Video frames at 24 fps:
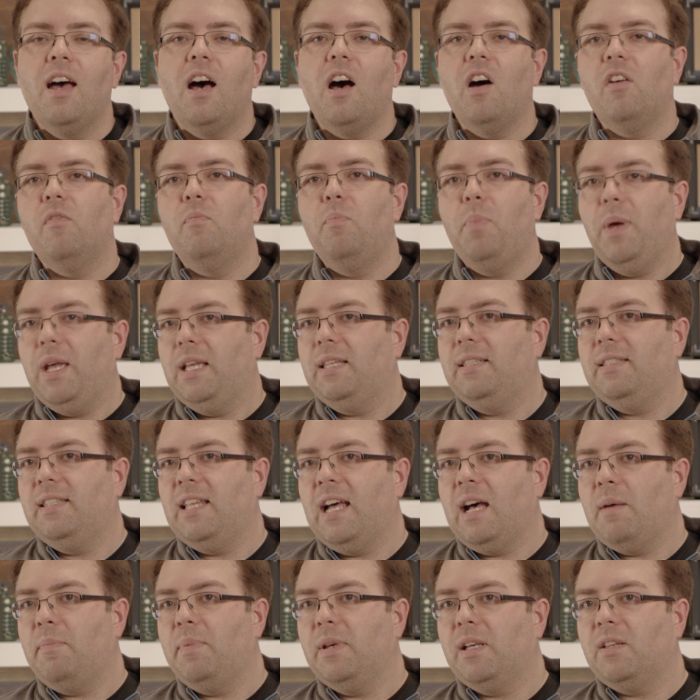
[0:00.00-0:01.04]
of bass
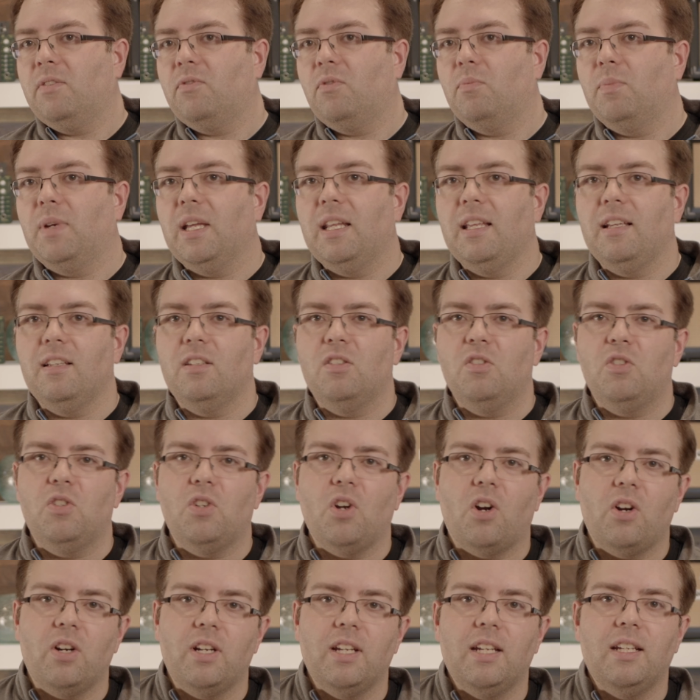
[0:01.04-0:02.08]
topics, from getting
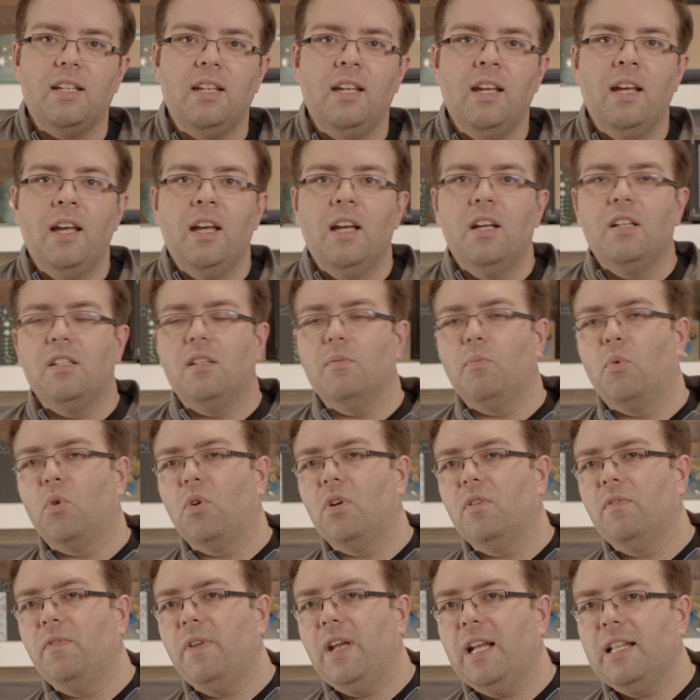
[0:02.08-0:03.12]
started to more
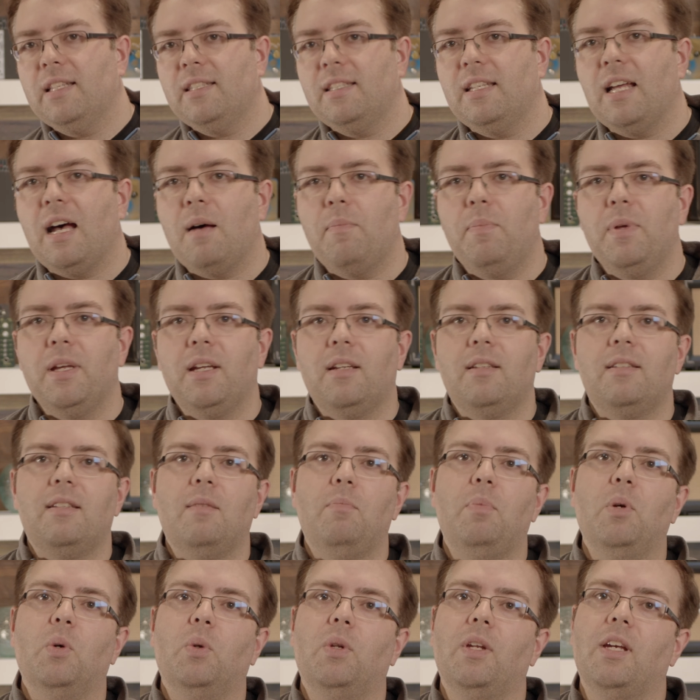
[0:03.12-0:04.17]
advanced topics to
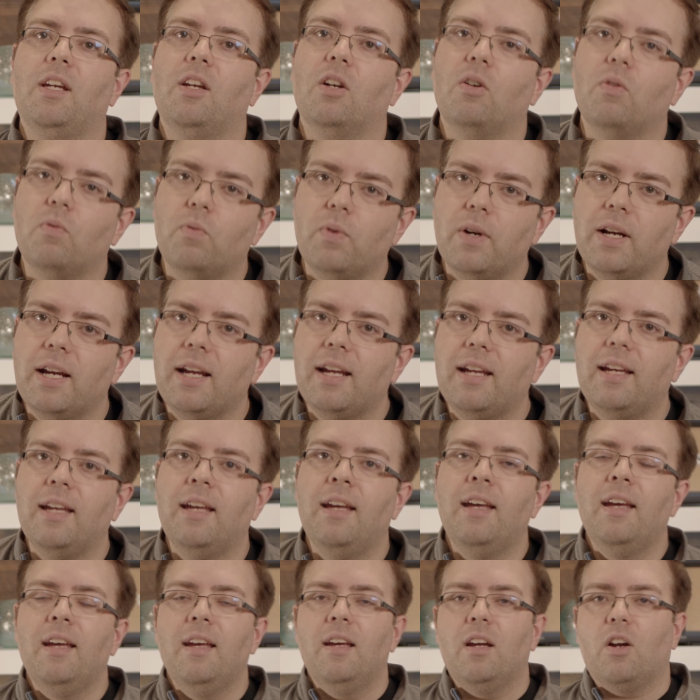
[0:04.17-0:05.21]
building your rig,
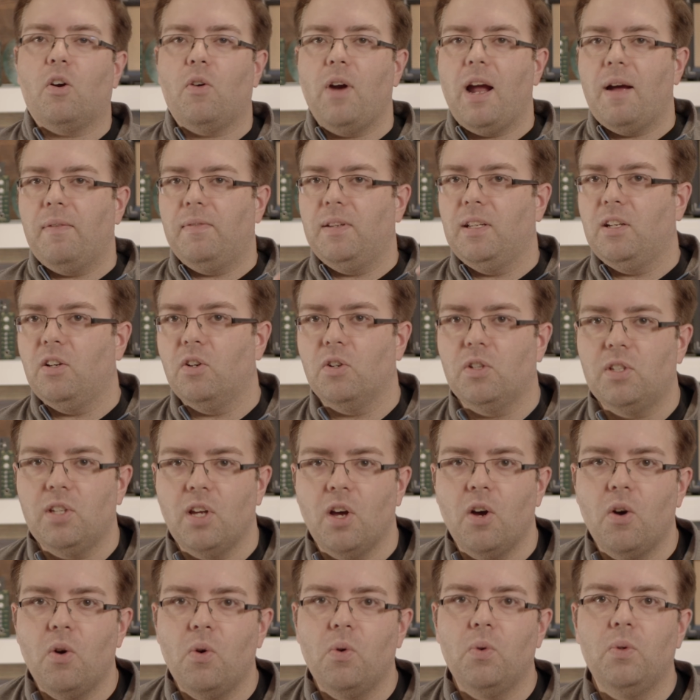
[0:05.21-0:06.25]
crafting your
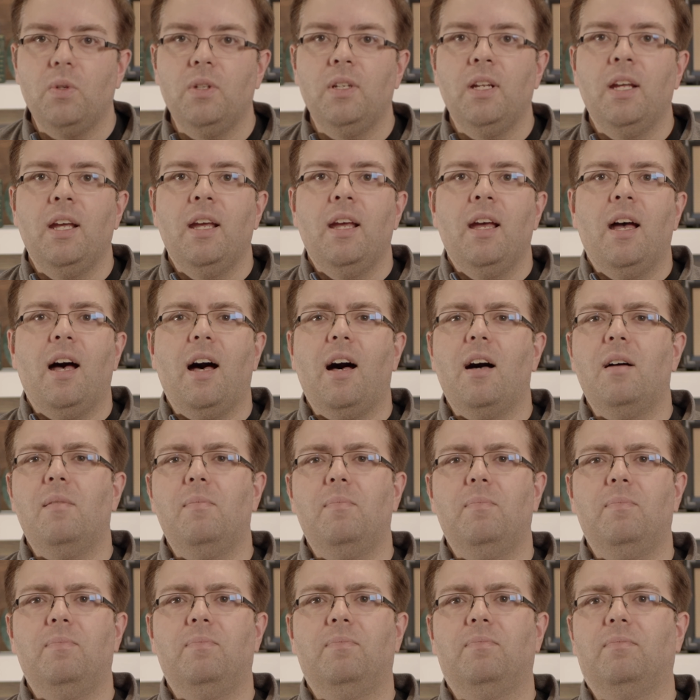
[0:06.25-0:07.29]
tone,
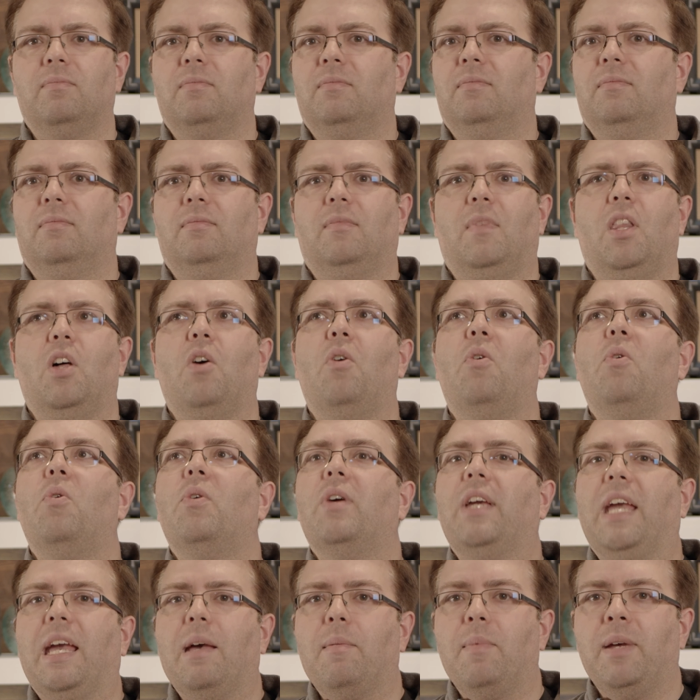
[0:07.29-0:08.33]
the whole
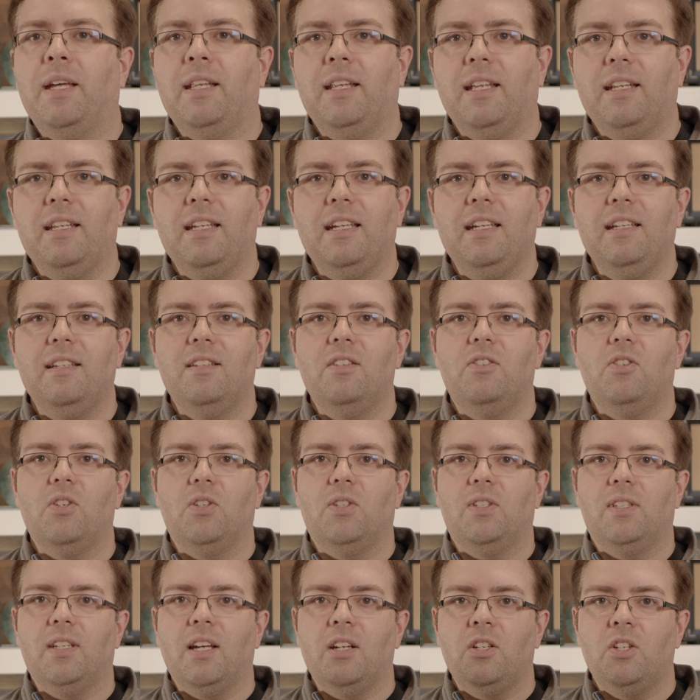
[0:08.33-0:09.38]
gamut. And he is
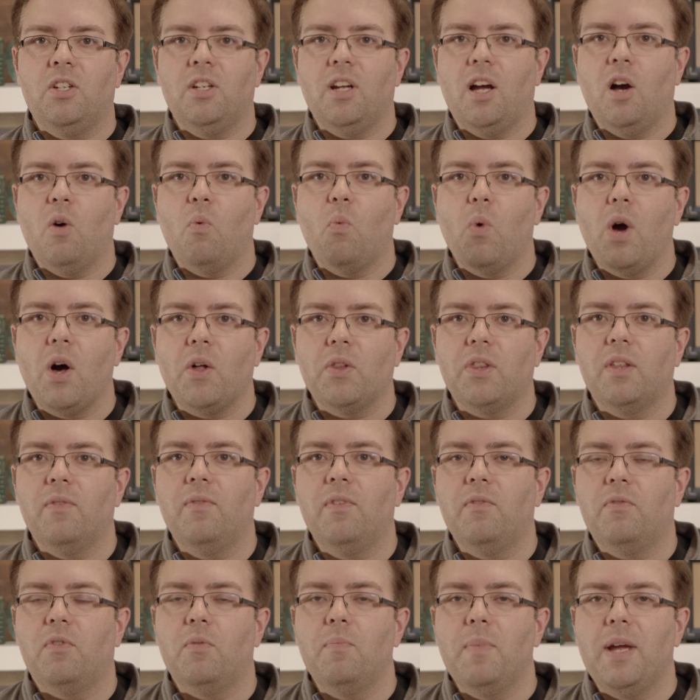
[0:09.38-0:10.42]
just such a wealth of
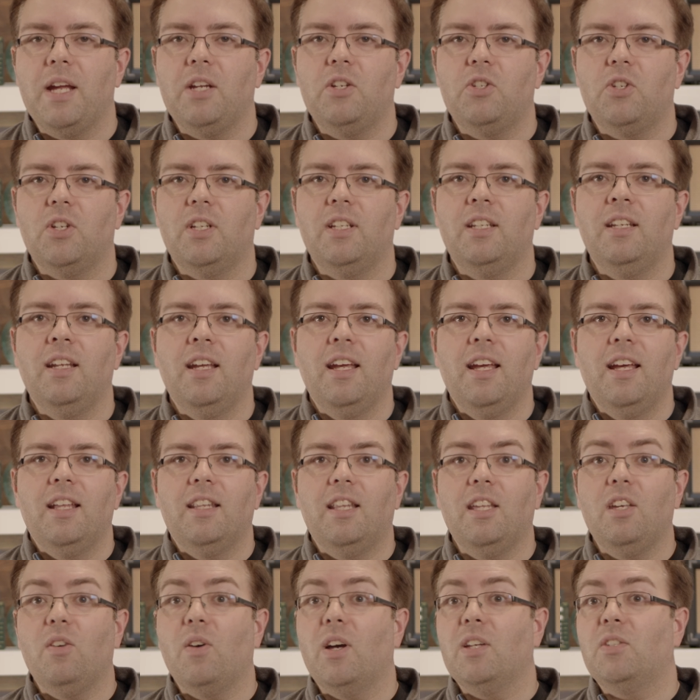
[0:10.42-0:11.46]
information
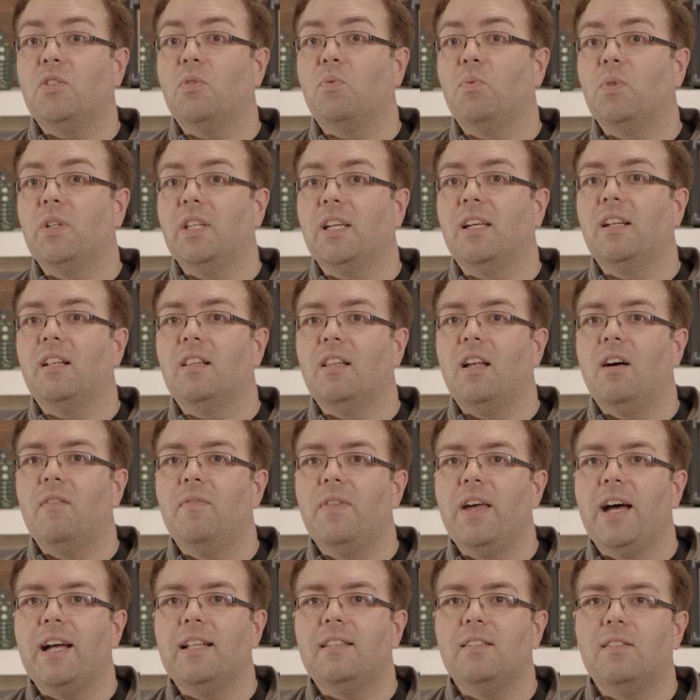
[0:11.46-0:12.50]
that you guys are really going to love
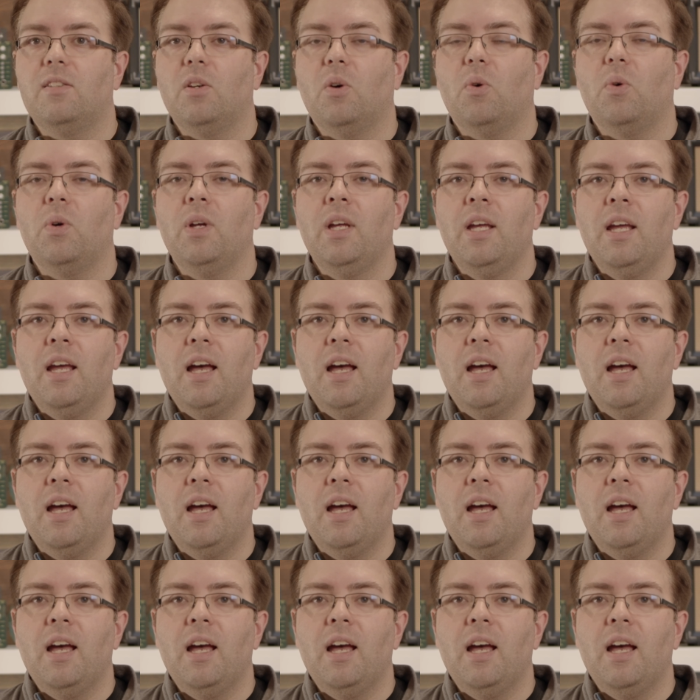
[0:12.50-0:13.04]
that. So